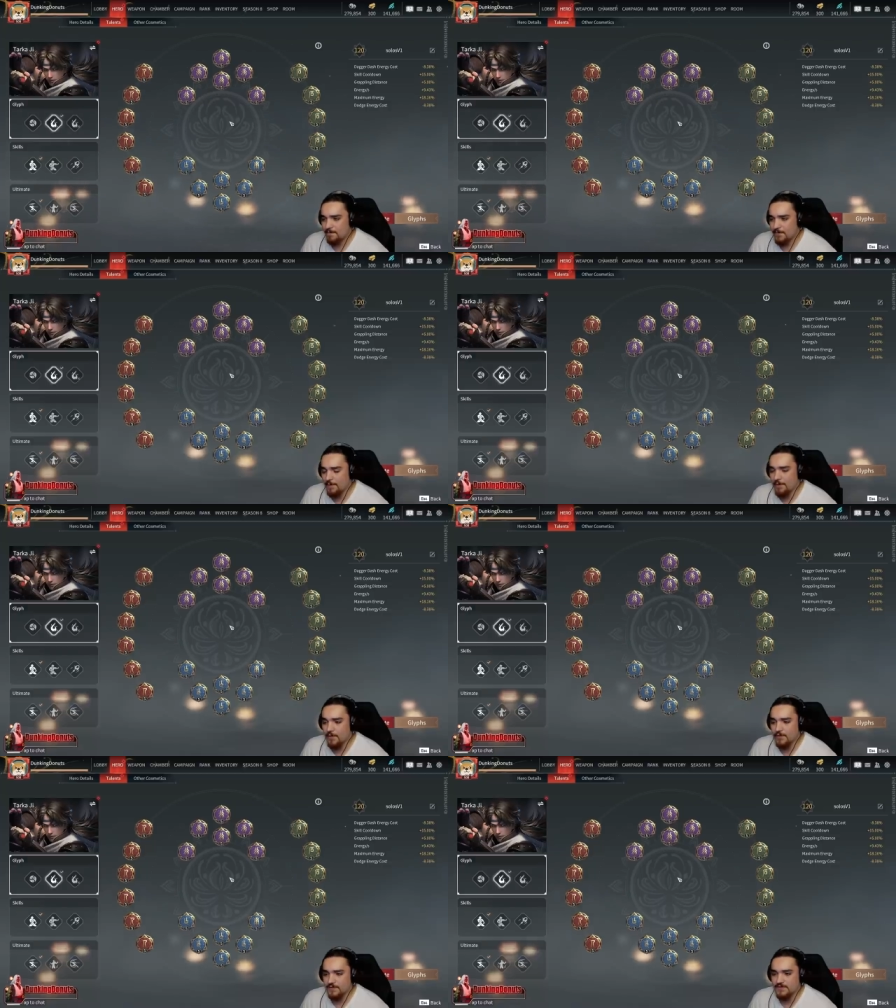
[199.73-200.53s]

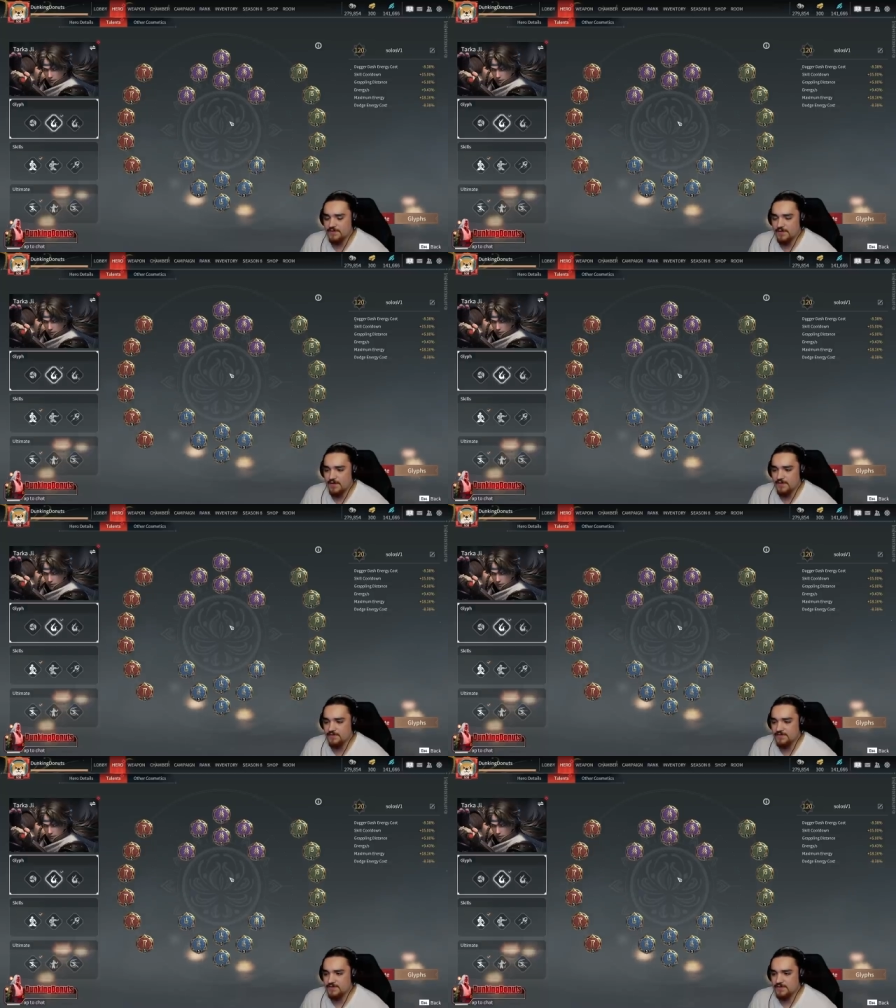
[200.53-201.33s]
opponents,
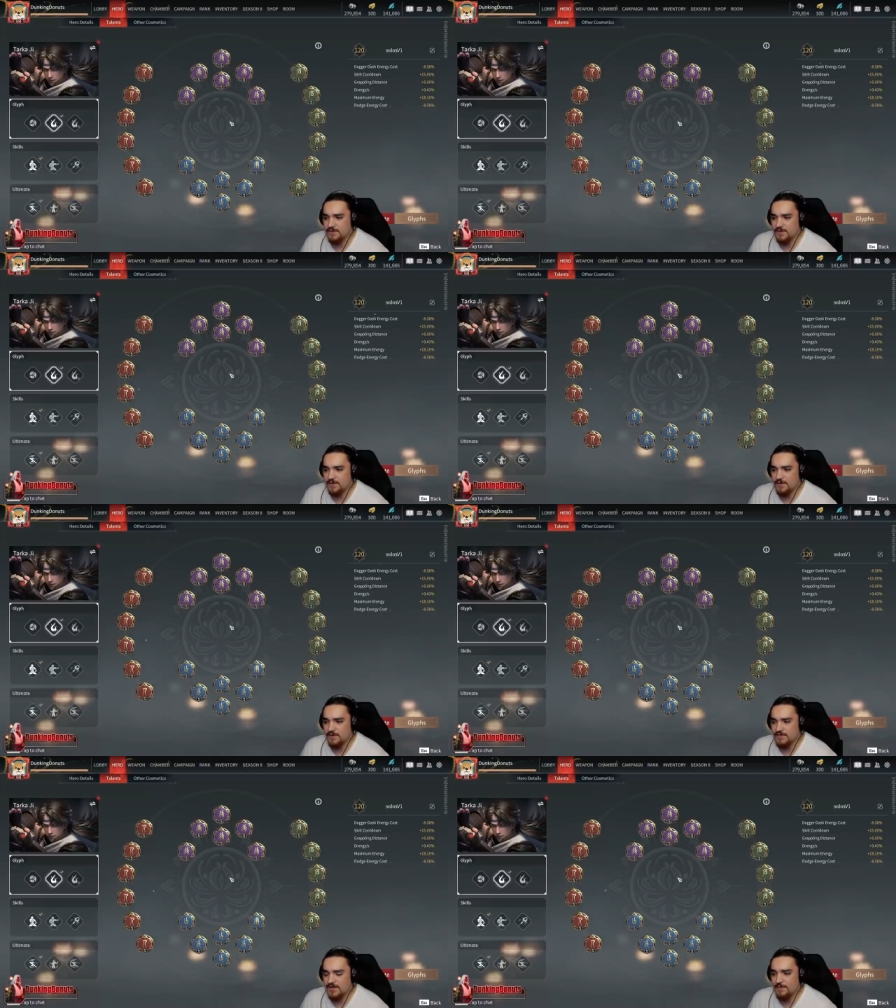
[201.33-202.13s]
it's
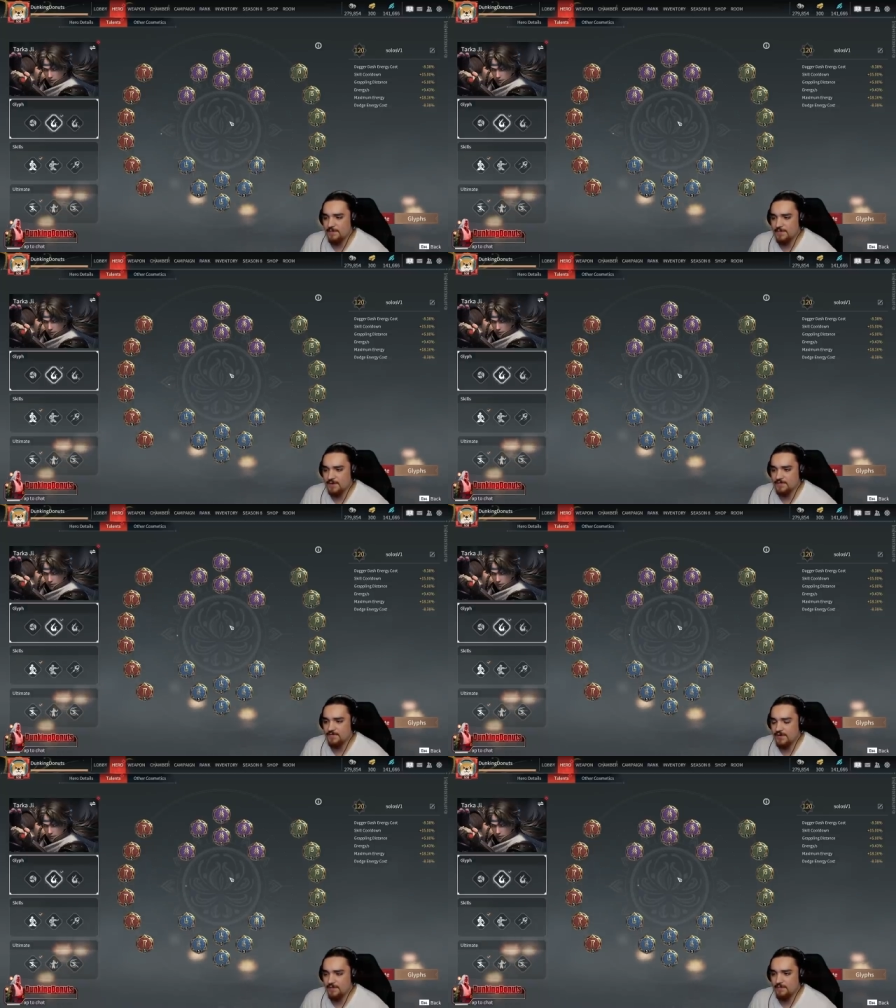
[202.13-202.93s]
stamina becomes
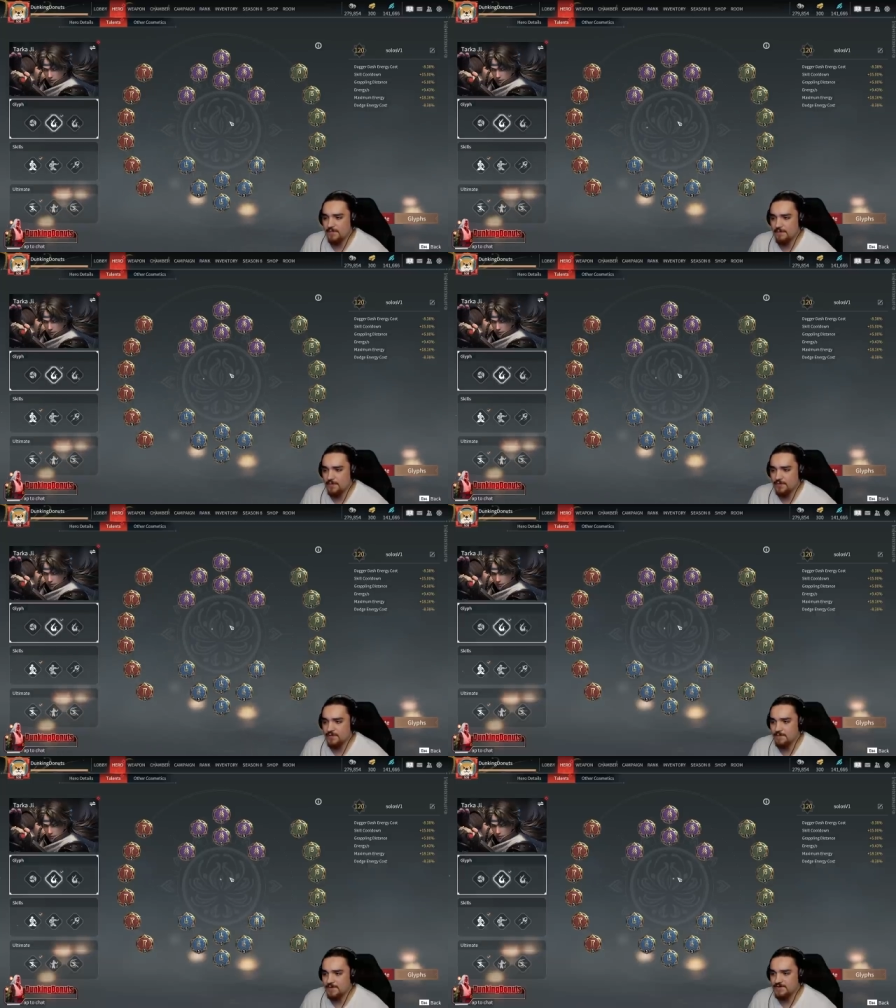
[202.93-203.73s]
very
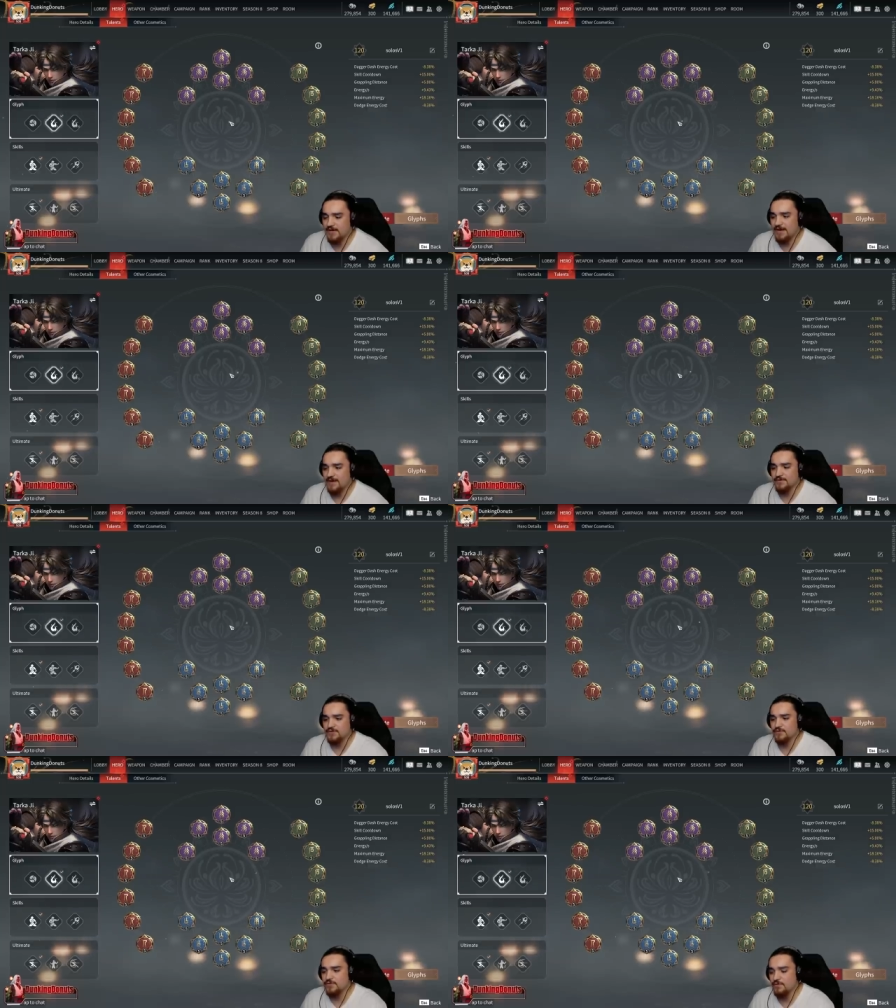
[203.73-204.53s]
important because it allows
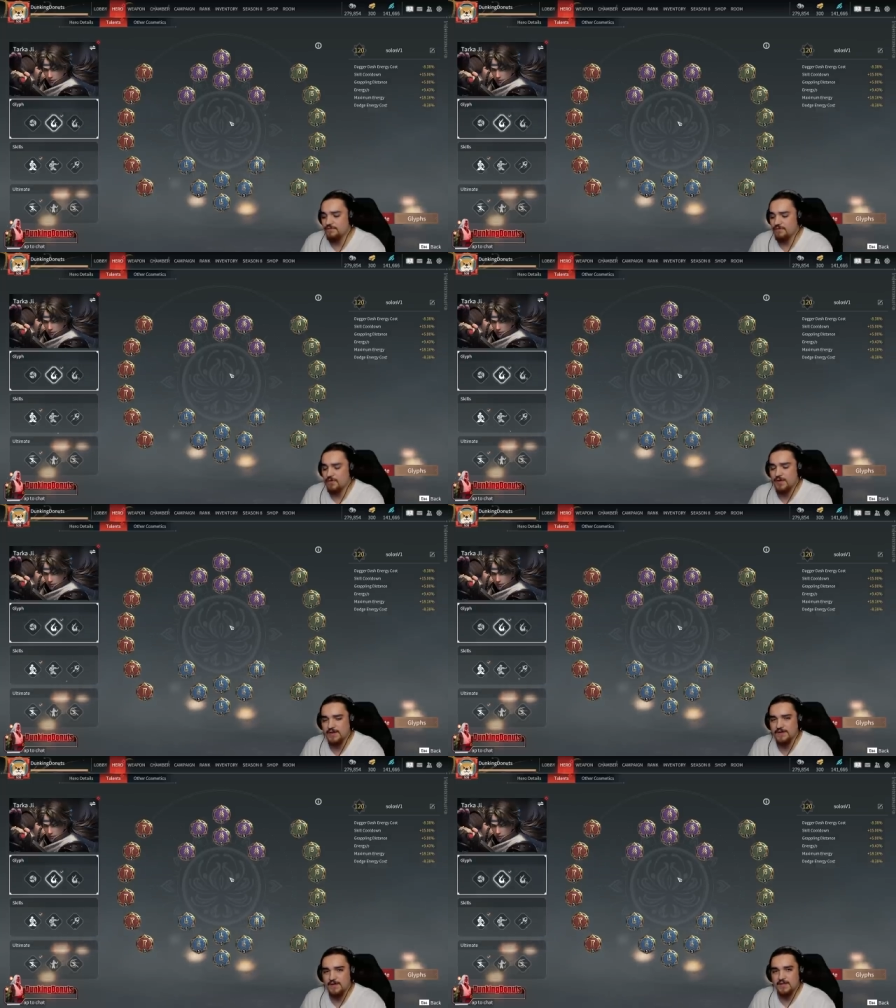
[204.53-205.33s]
you to
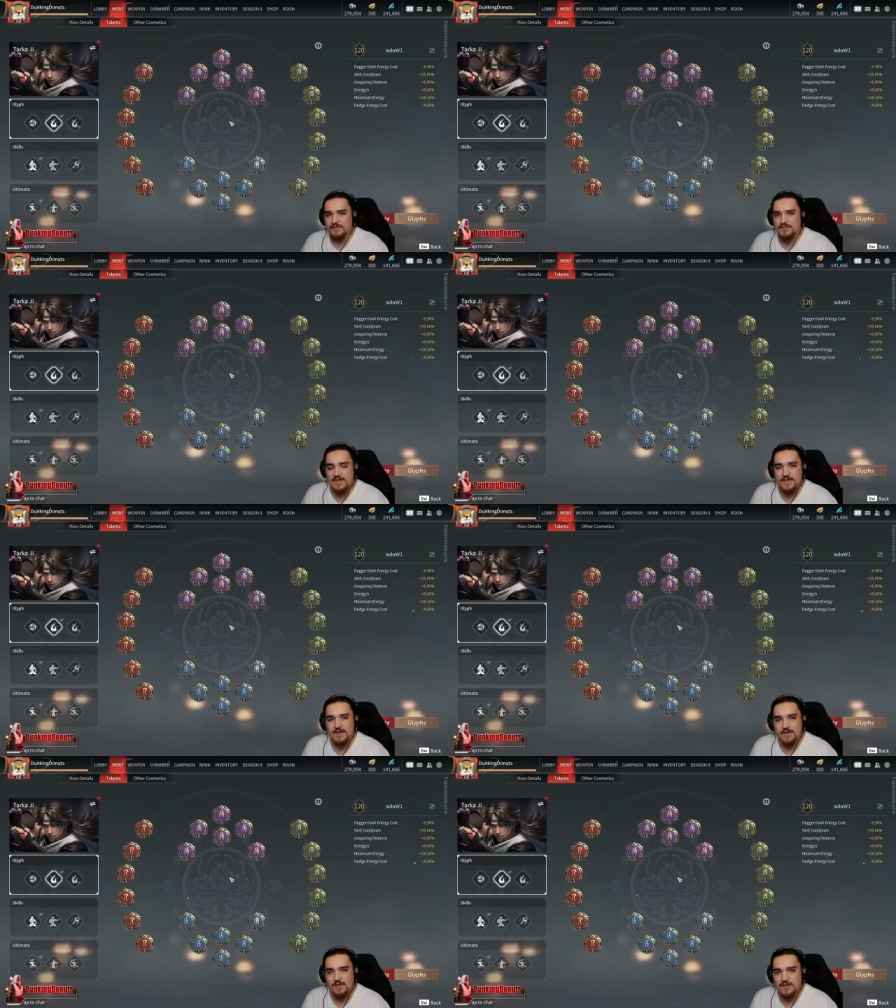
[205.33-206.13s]
avoid
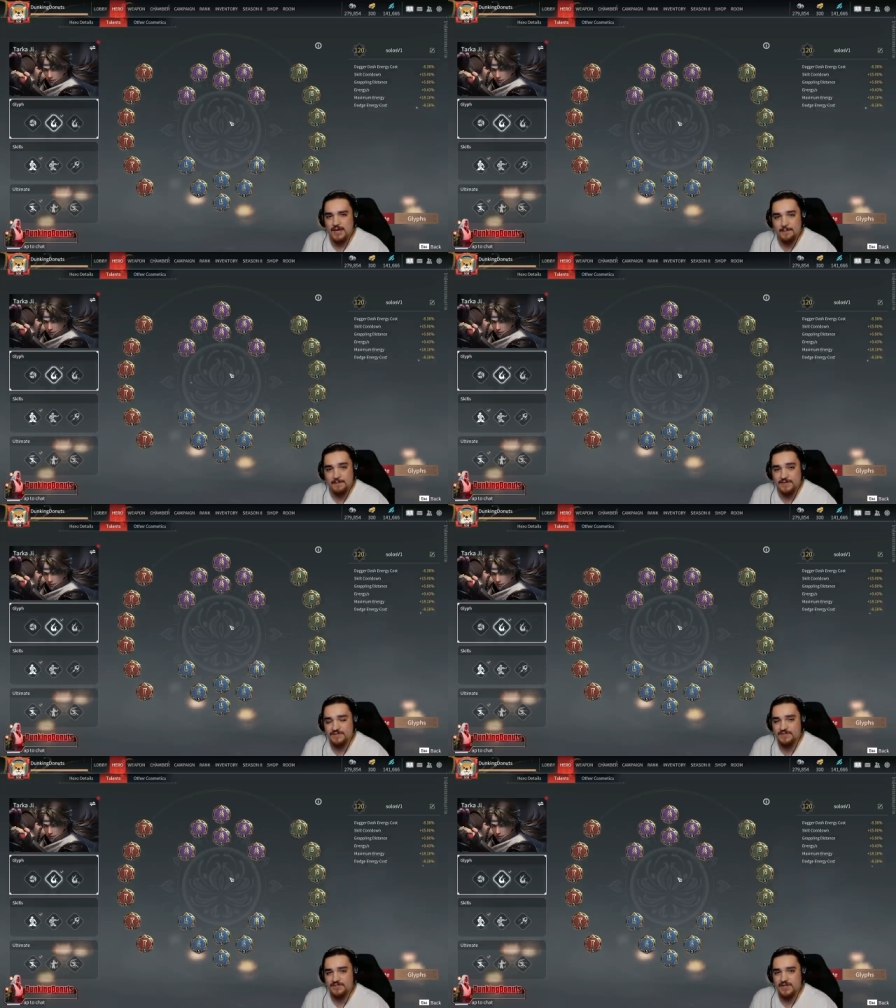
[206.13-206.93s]
taking
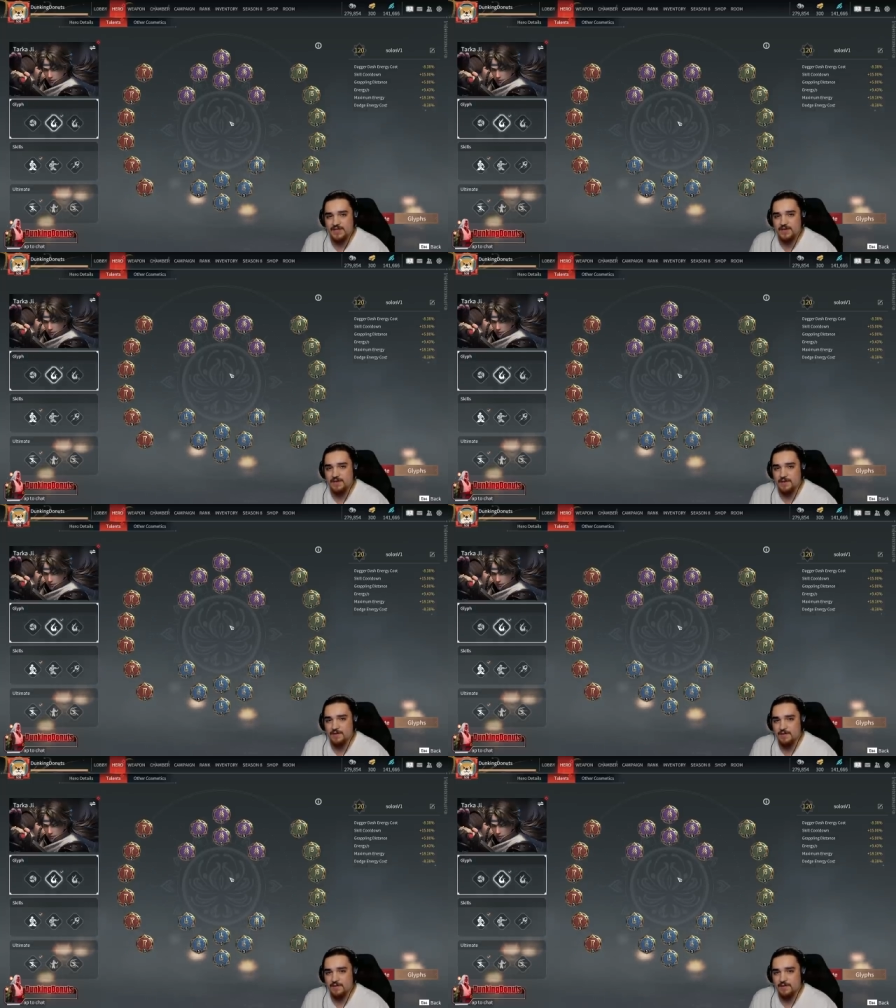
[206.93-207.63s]
gambits and taking